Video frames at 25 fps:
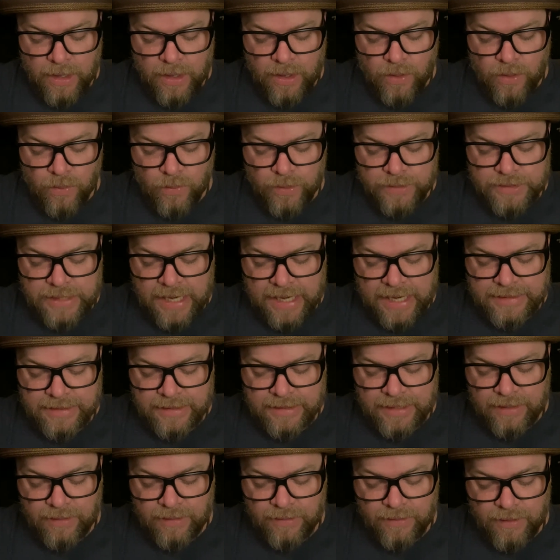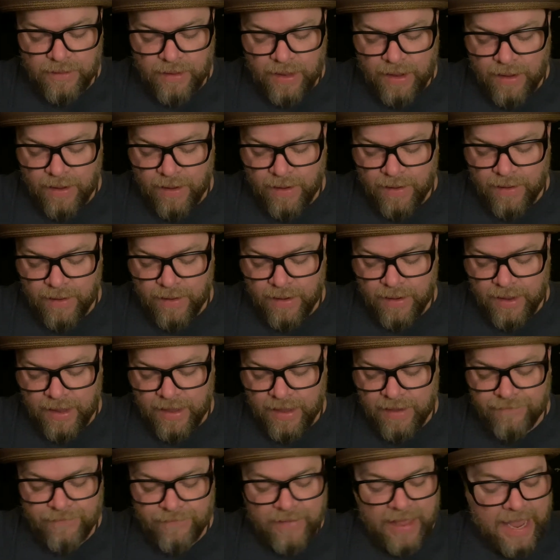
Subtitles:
which has little, if